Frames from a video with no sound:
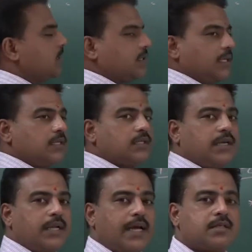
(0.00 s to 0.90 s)
Since
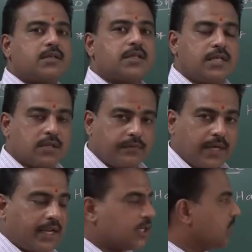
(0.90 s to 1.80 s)
it has a sense of
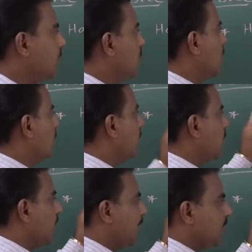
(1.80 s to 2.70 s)
direction, having
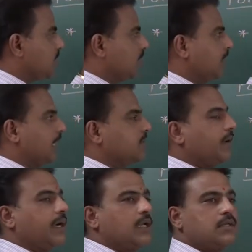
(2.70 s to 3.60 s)
a direction, that's
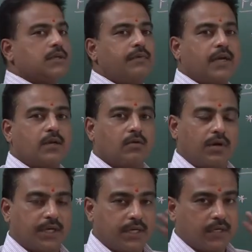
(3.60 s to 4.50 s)
why it is a vector
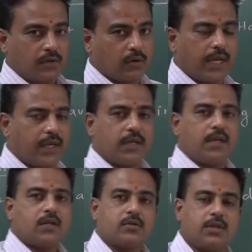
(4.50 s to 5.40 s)
quantity.
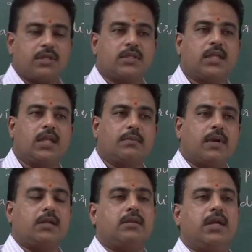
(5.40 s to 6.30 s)
Okay, so this is nothing
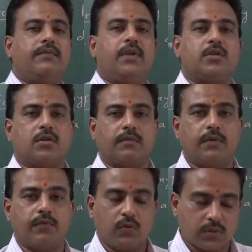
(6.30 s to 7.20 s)
but the definition of
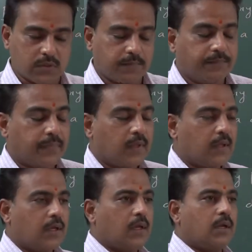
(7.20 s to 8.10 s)
the force.
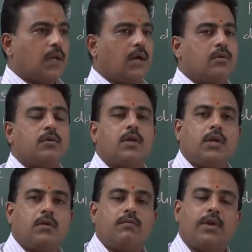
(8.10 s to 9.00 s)

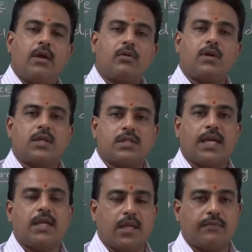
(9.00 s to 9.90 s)
Now we have to
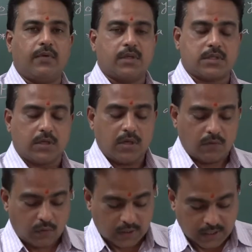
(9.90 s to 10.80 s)
understand here first
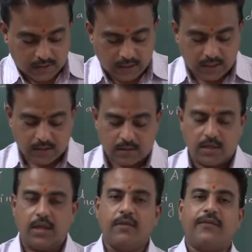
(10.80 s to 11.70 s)
what are
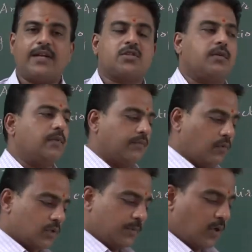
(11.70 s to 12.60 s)
the effects of the
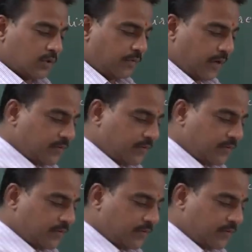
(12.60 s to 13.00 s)
force, because we have